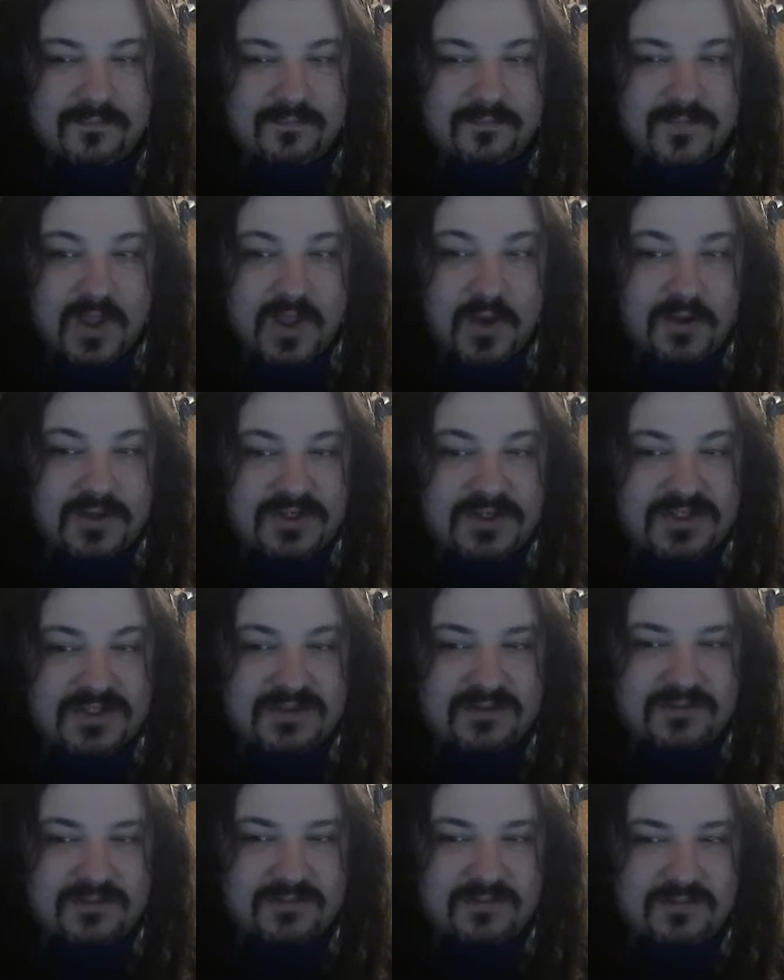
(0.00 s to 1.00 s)
No, you just...
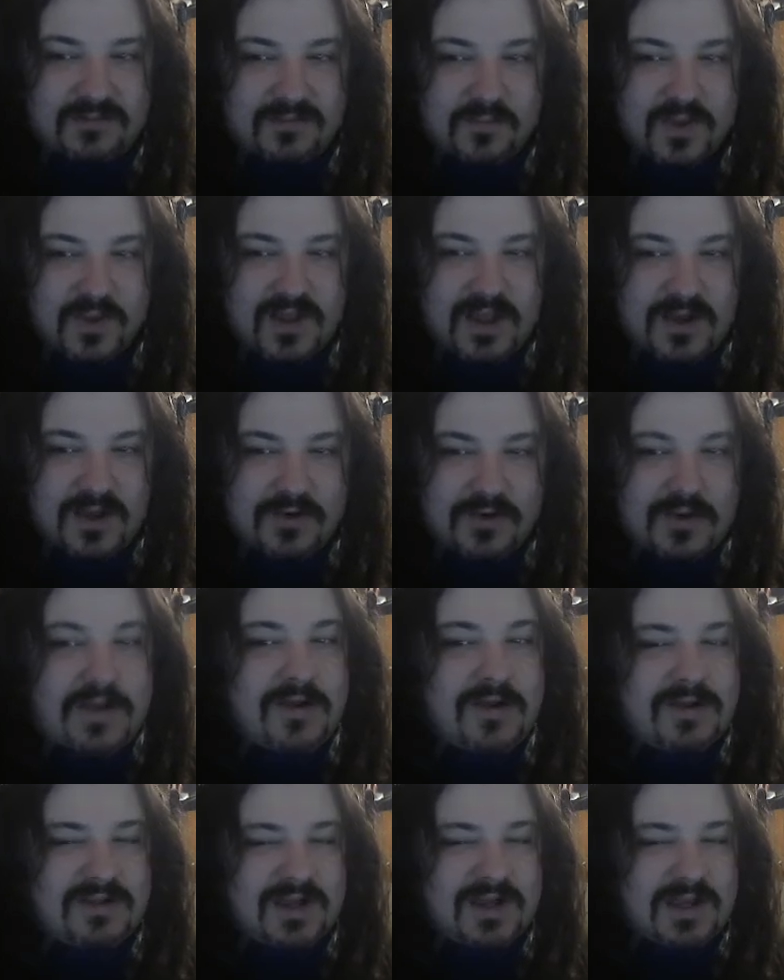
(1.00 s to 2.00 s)
Wait, how Grey
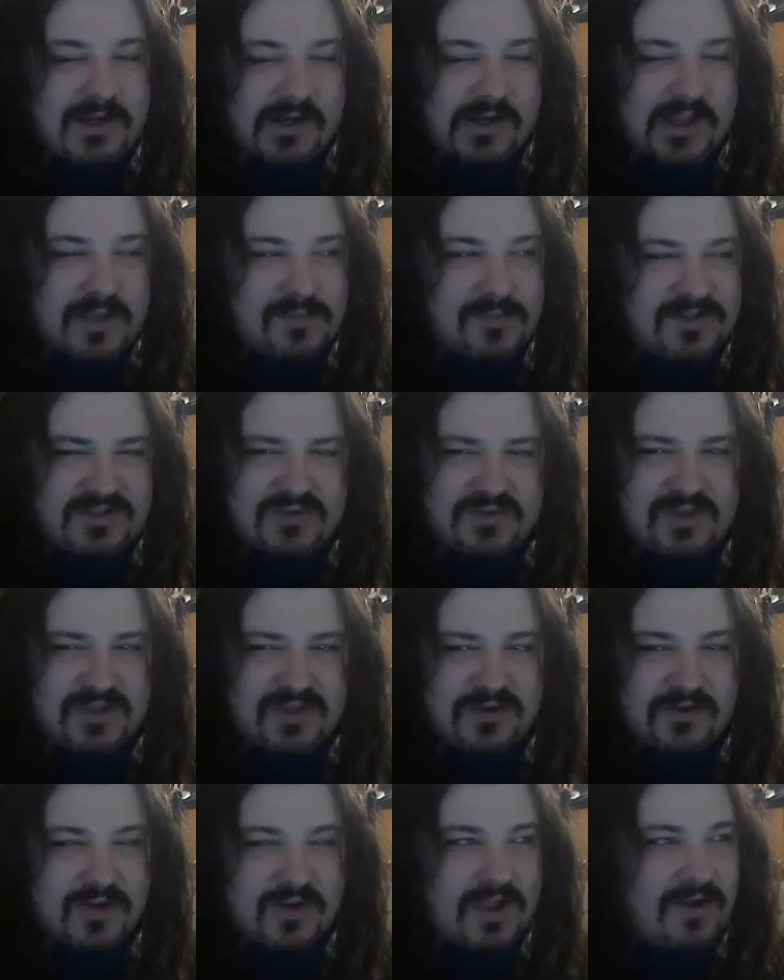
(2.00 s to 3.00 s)
Rat died in your game? Did you
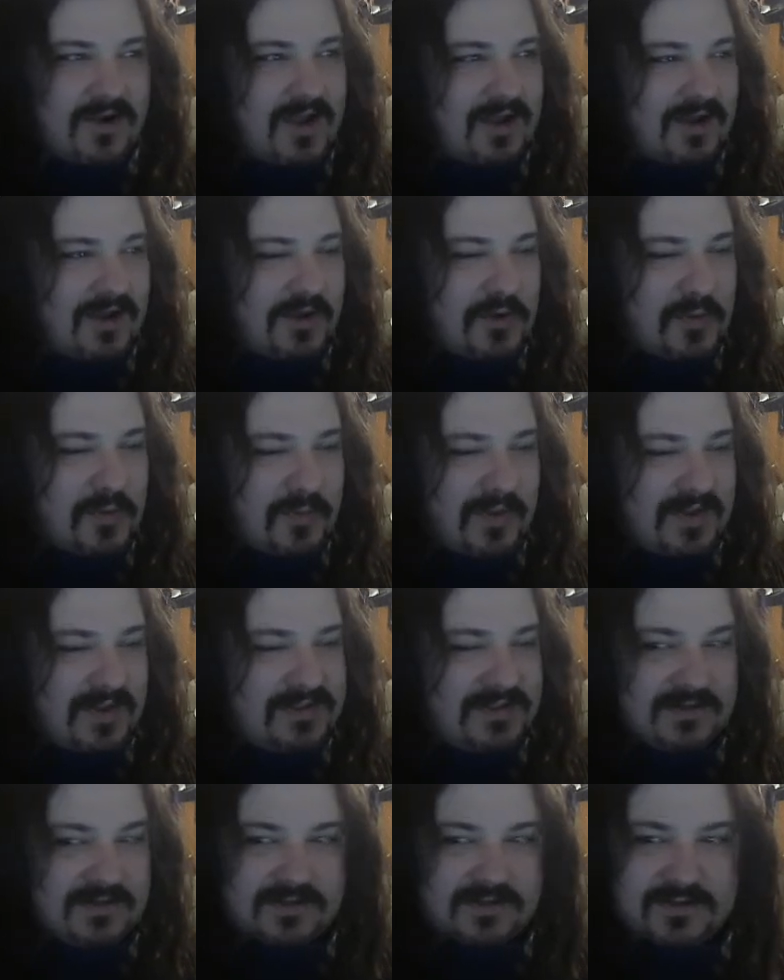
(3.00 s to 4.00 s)
kill Grey Rat? Are you a
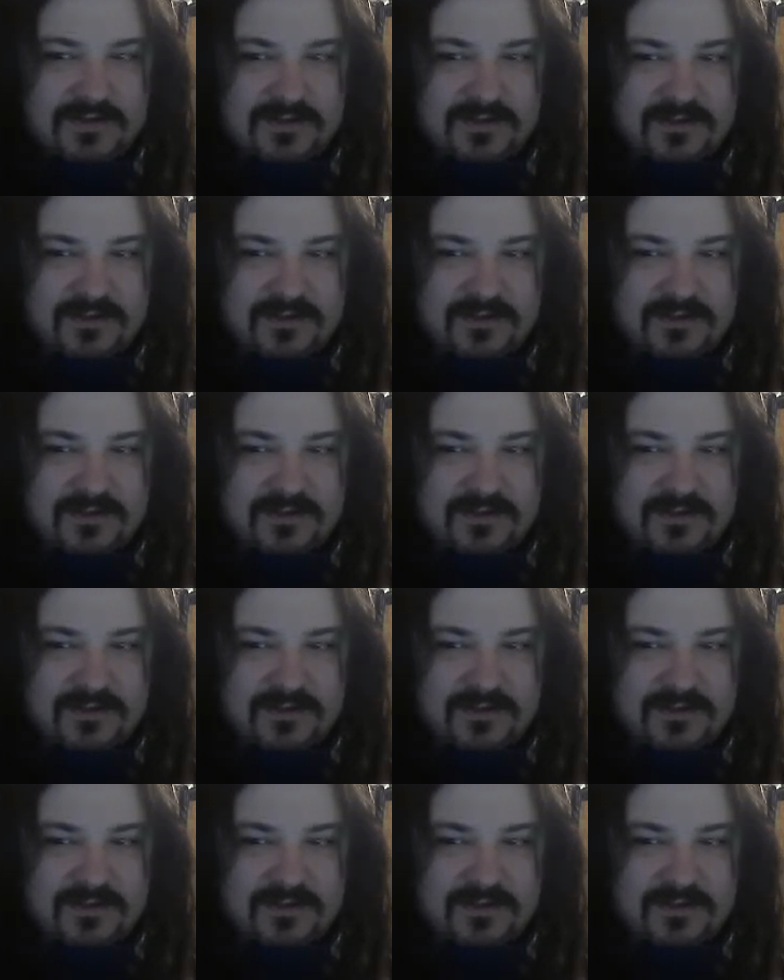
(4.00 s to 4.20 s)
monster?